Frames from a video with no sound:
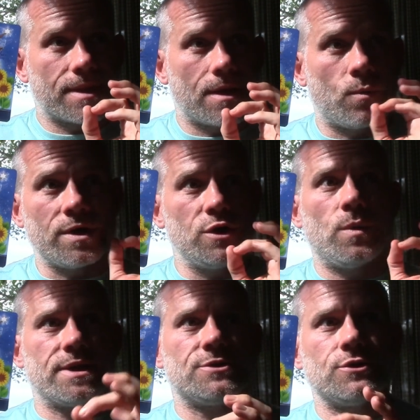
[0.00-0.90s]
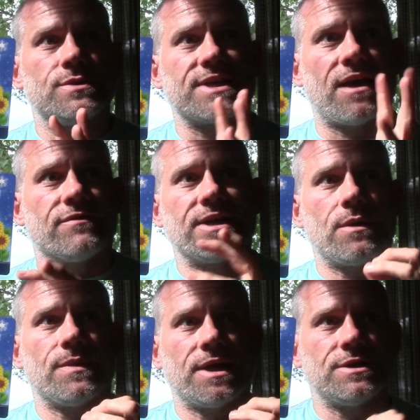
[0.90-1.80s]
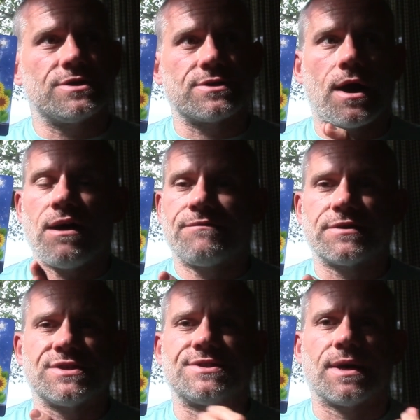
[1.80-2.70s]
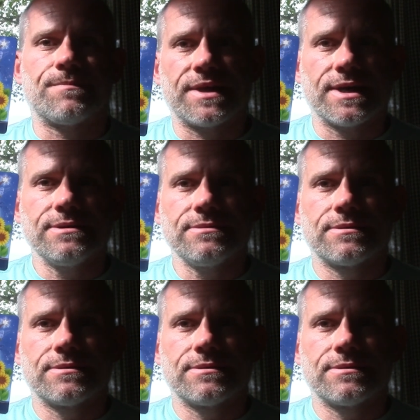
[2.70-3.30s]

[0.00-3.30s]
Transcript: What you want to do is every now and then just offer something.